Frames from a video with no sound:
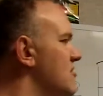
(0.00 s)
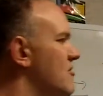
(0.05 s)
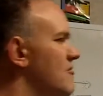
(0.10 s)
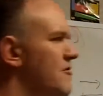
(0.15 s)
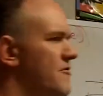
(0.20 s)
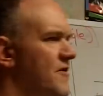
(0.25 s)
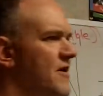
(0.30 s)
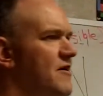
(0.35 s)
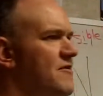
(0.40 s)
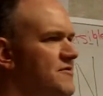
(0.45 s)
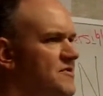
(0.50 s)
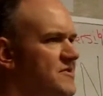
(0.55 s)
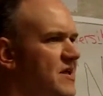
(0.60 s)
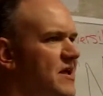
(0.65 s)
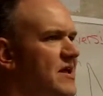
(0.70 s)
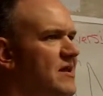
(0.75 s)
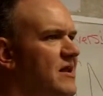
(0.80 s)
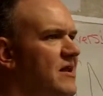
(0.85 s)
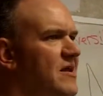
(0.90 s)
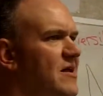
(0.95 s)
all the
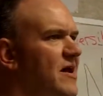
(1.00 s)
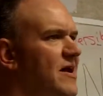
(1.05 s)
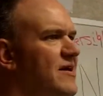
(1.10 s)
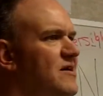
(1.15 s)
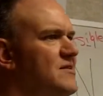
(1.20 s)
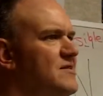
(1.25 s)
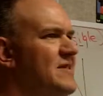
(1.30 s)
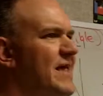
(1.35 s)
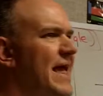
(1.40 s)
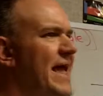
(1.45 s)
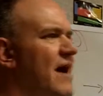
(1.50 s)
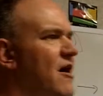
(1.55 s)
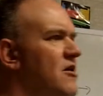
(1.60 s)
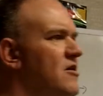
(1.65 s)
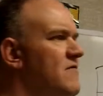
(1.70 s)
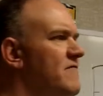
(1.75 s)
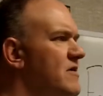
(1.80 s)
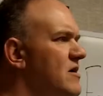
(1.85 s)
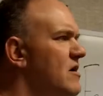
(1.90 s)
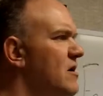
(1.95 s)
thiocyanate ions
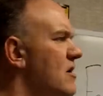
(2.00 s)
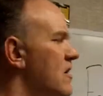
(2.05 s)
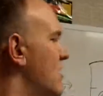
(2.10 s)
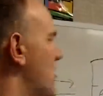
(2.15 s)
out of it.